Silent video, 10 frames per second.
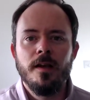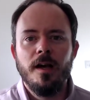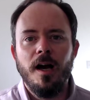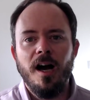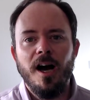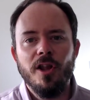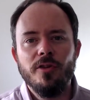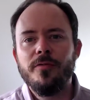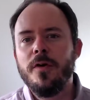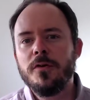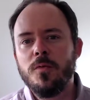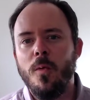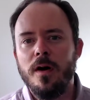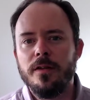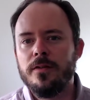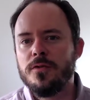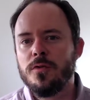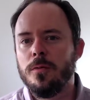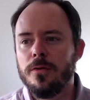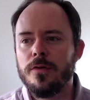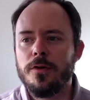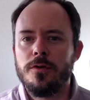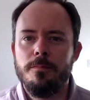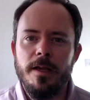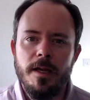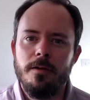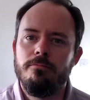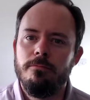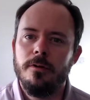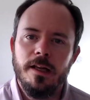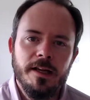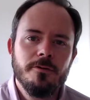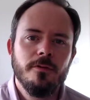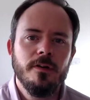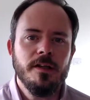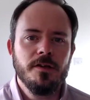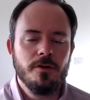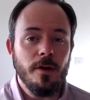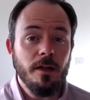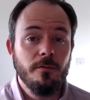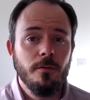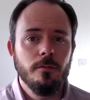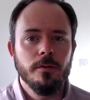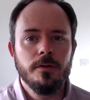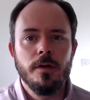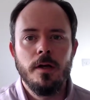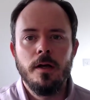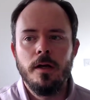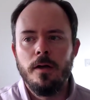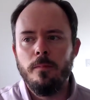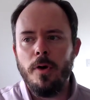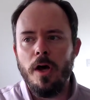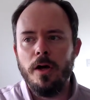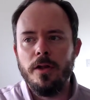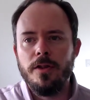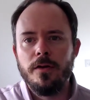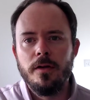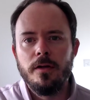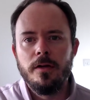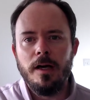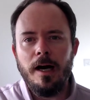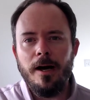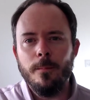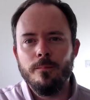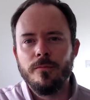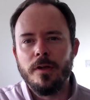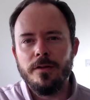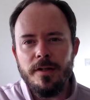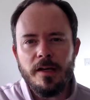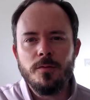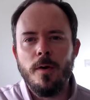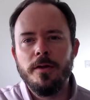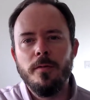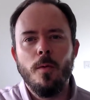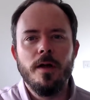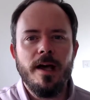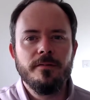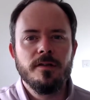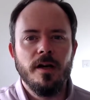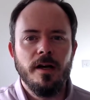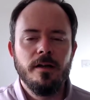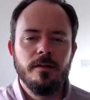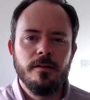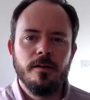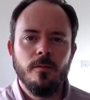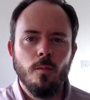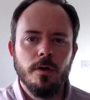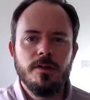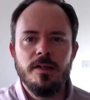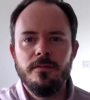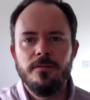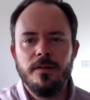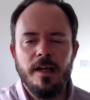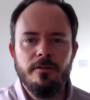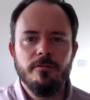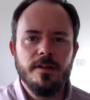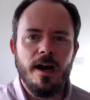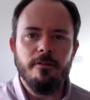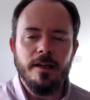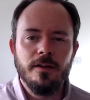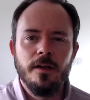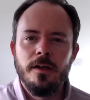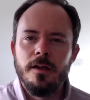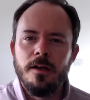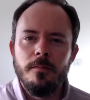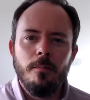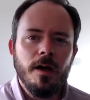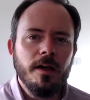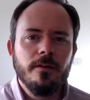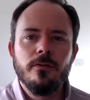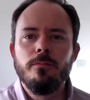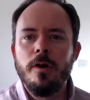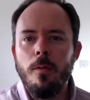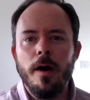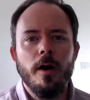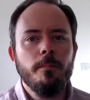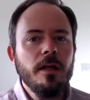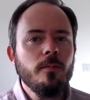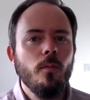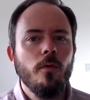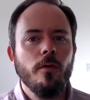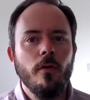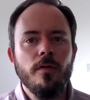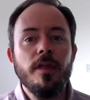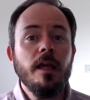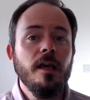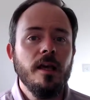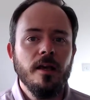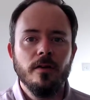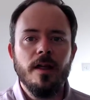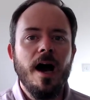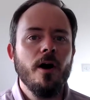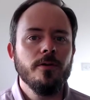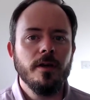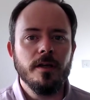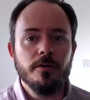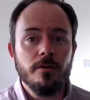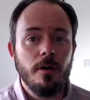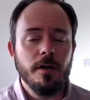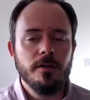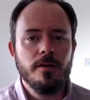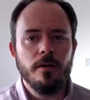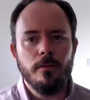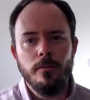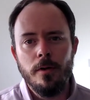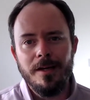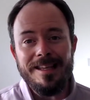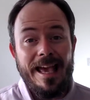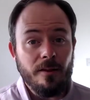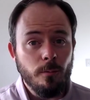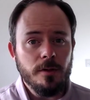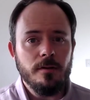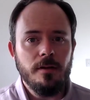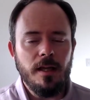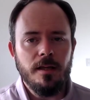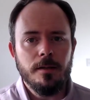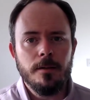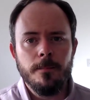The first one, source, should be relatively straightforward, but the next one and the one after, what if and redirect, might require a bit more thinking on how you can try to get what you need.